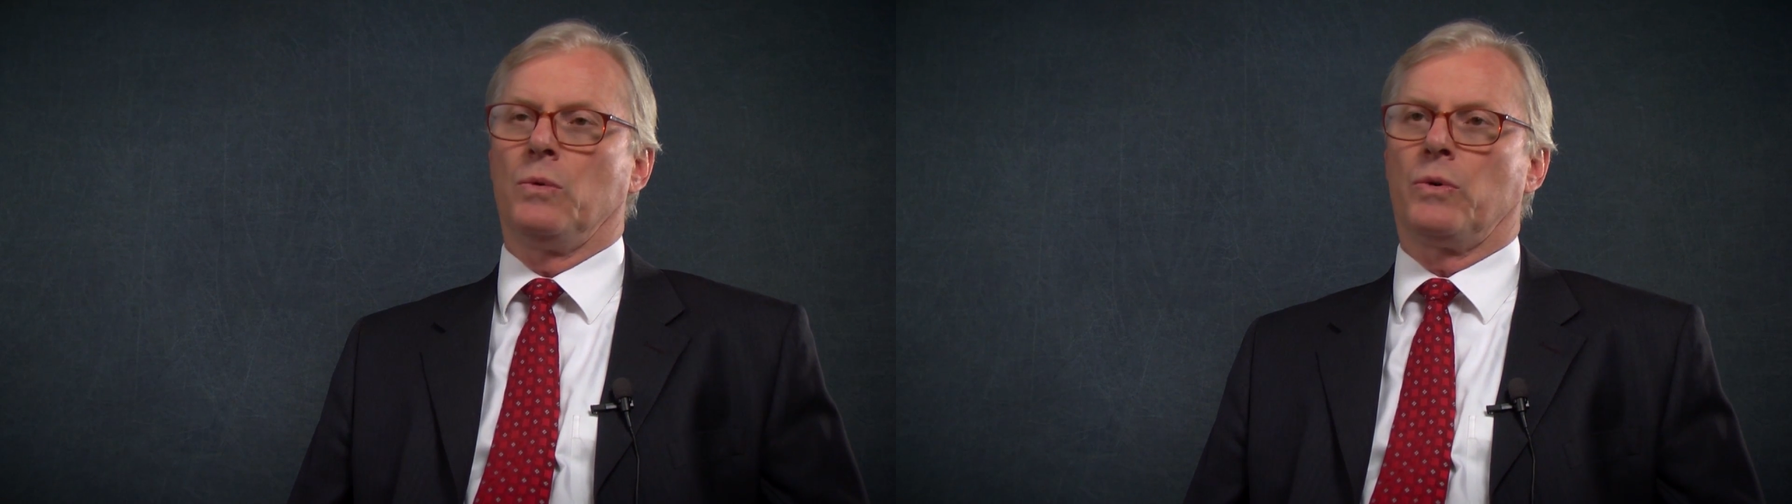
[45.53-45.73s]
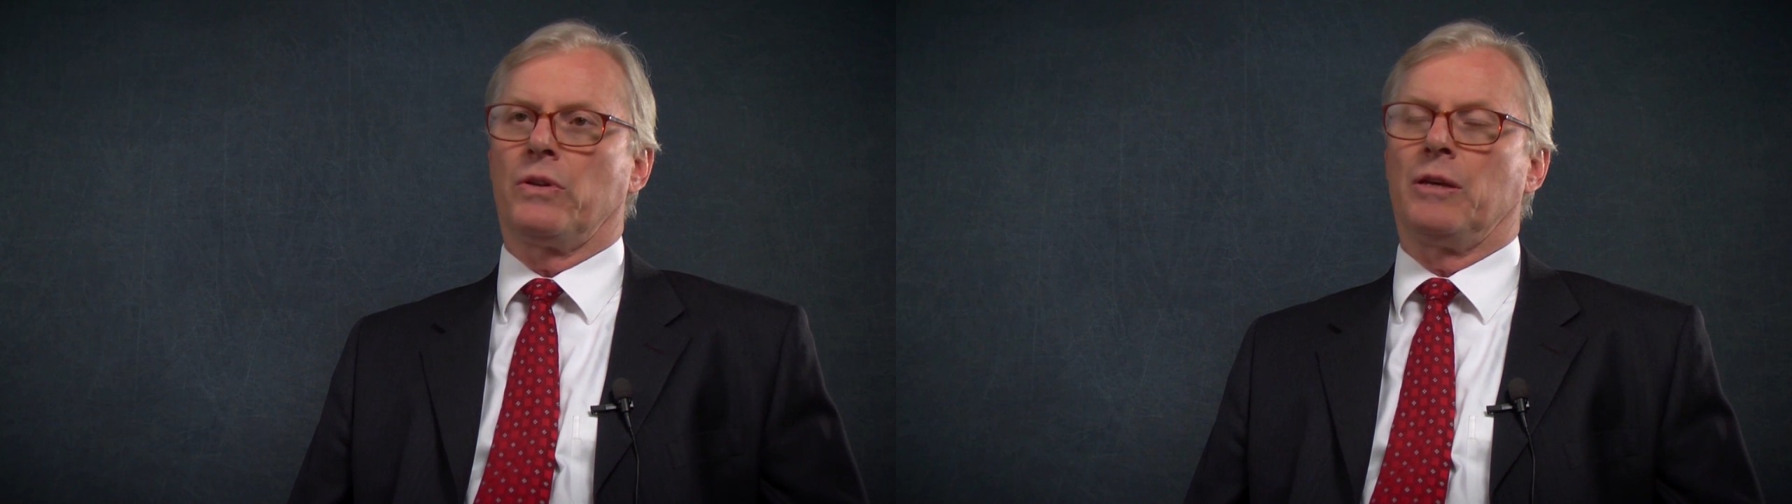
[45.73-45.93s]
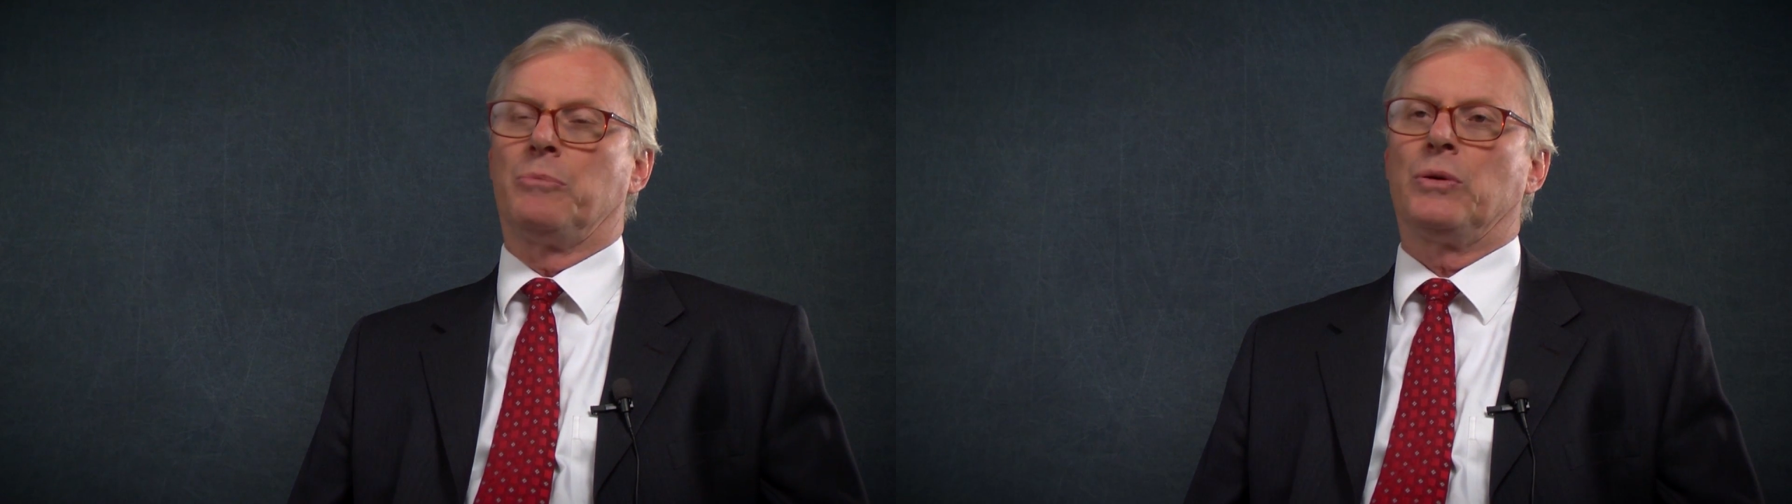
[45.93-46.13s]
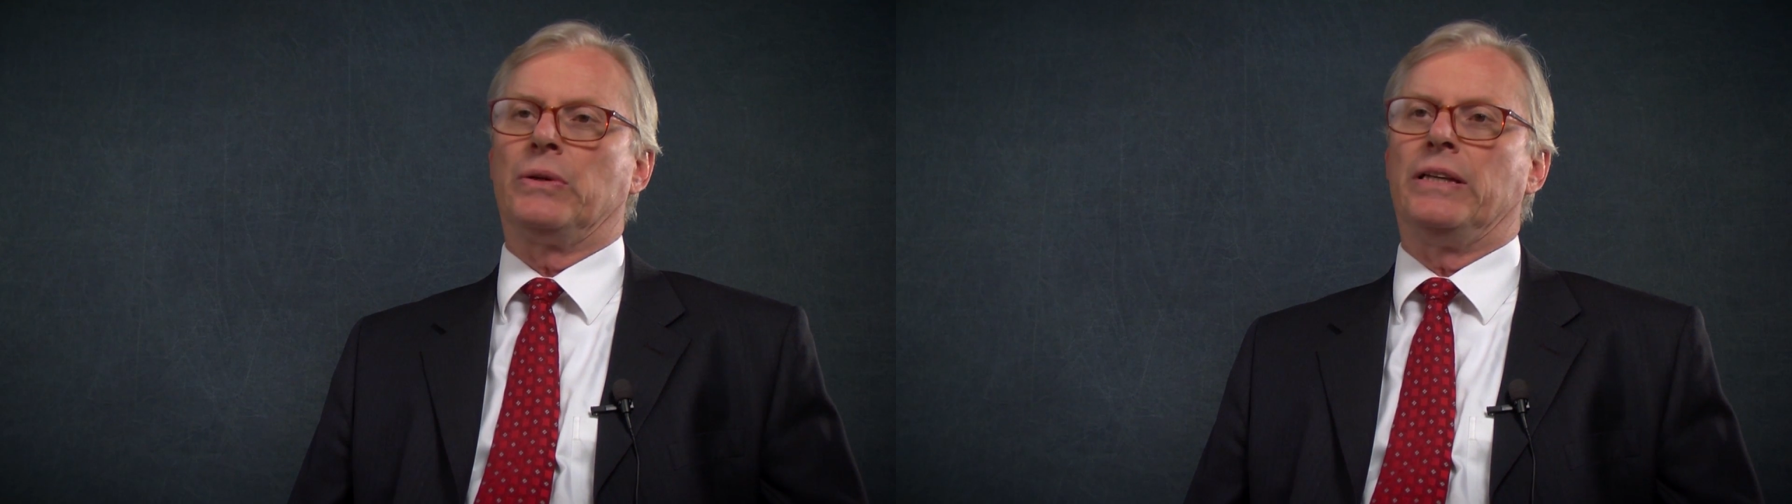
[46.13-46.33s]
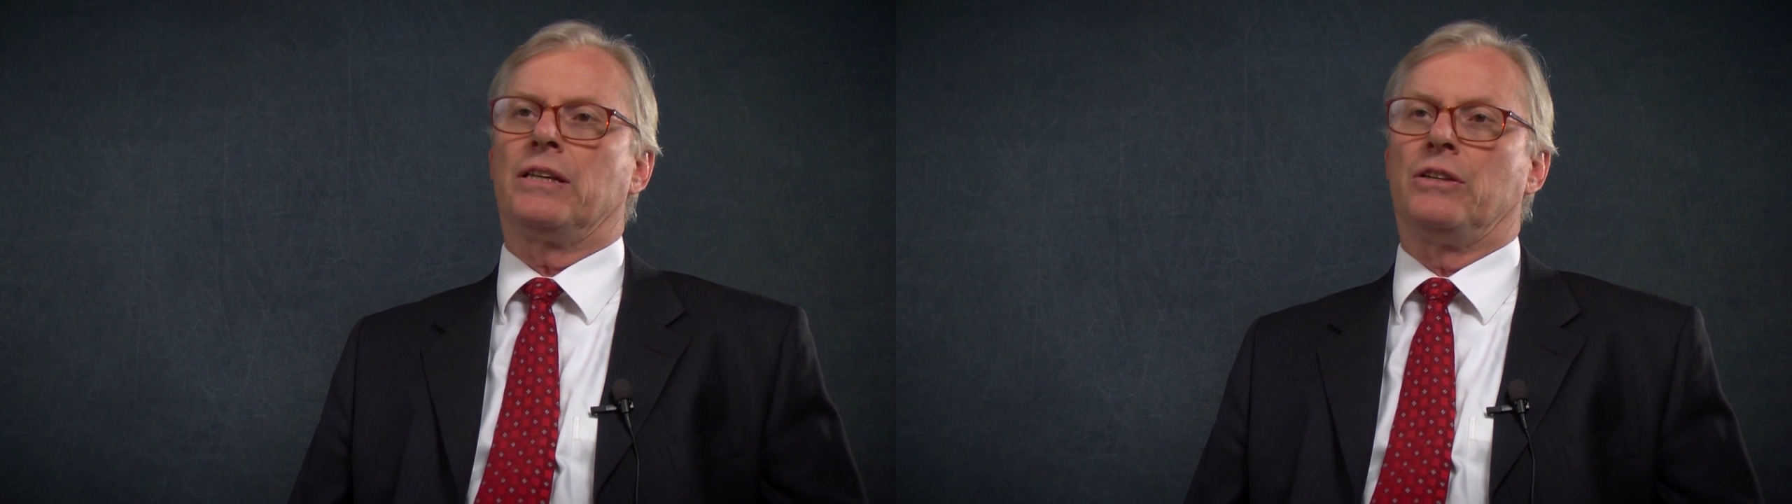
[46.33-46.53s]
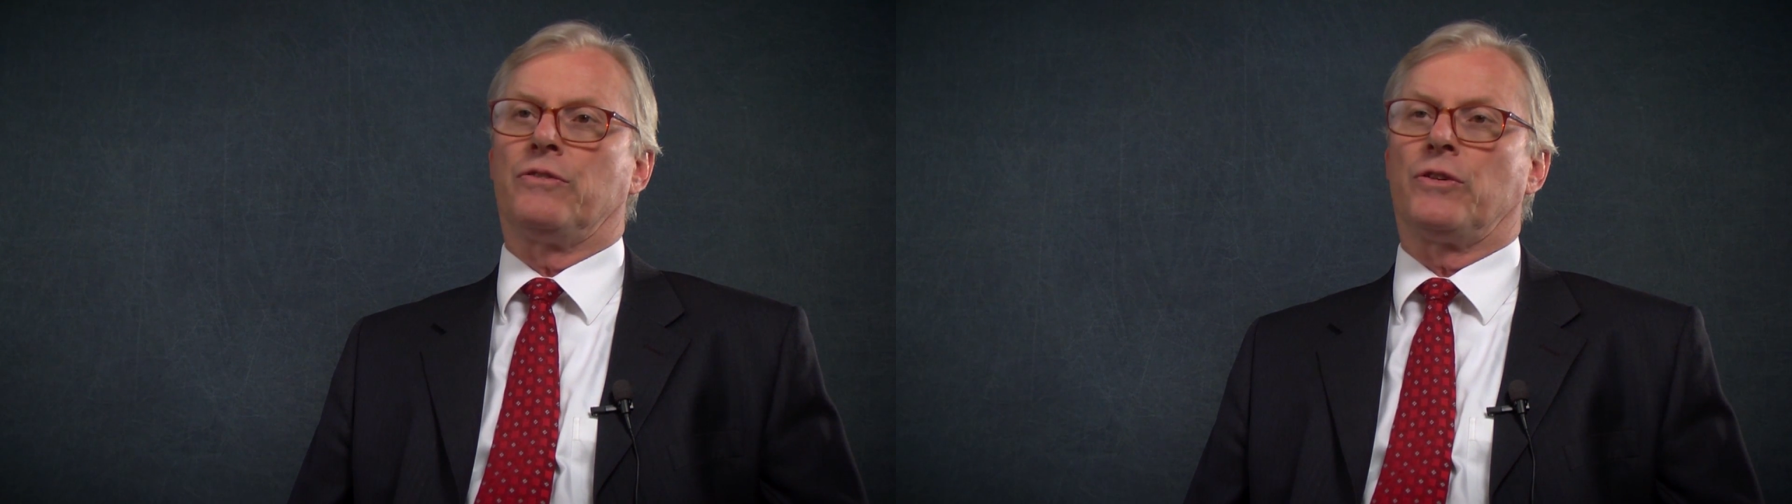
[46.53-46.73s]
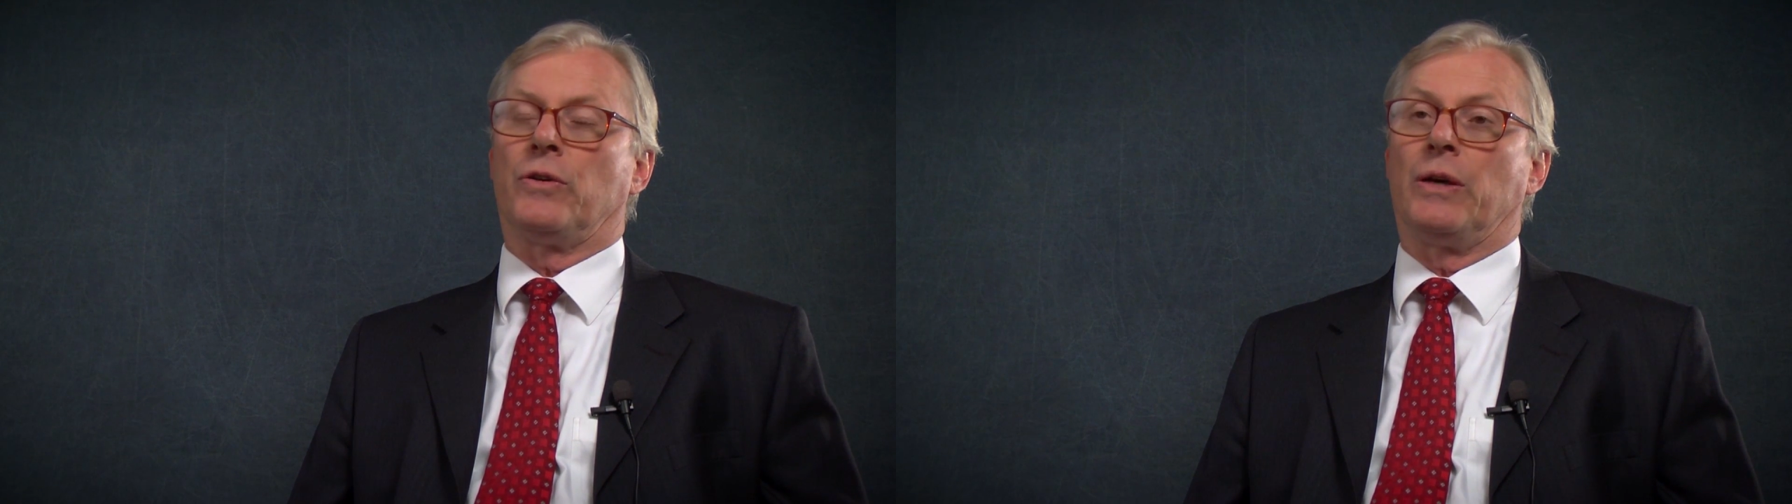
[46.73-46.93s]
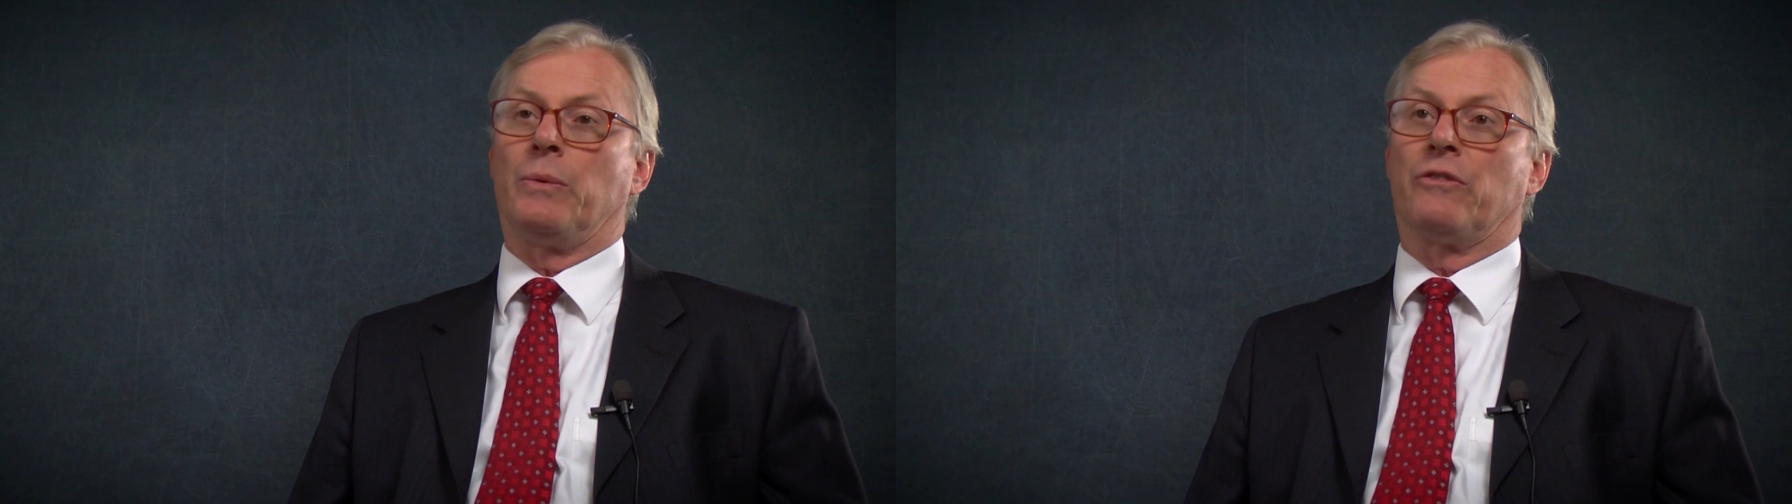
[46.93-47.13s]
where the employee can
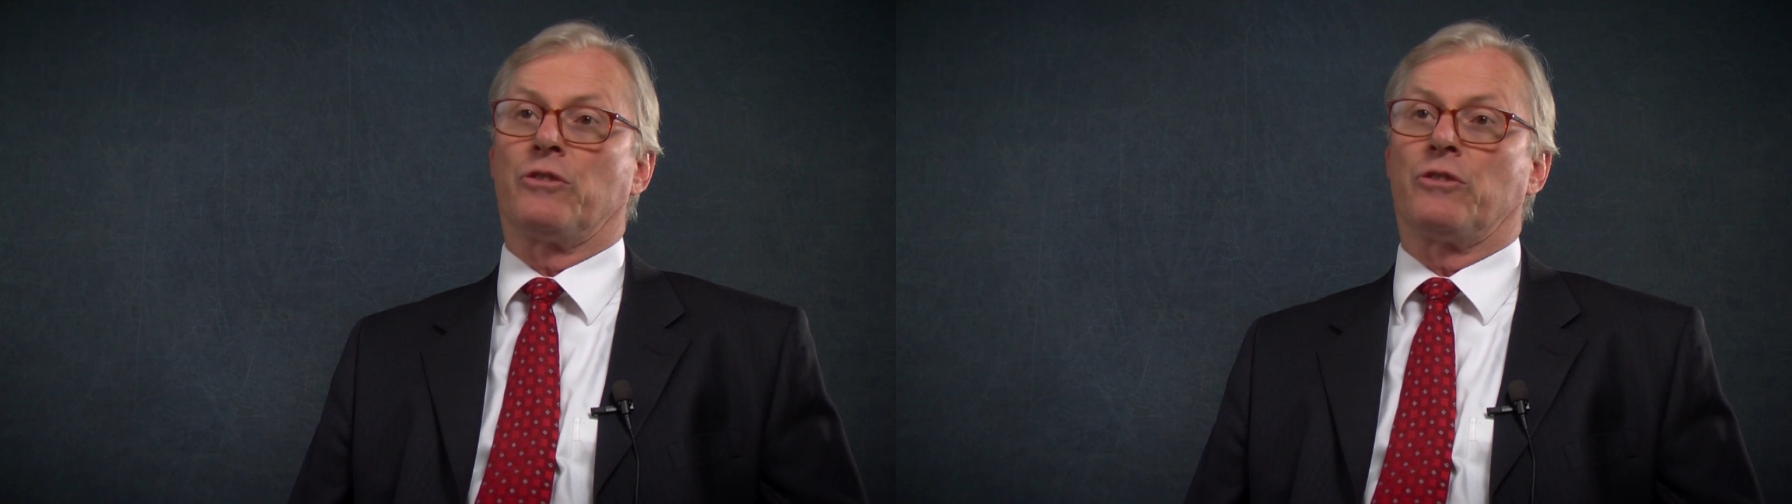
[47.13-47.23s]
defer anywhere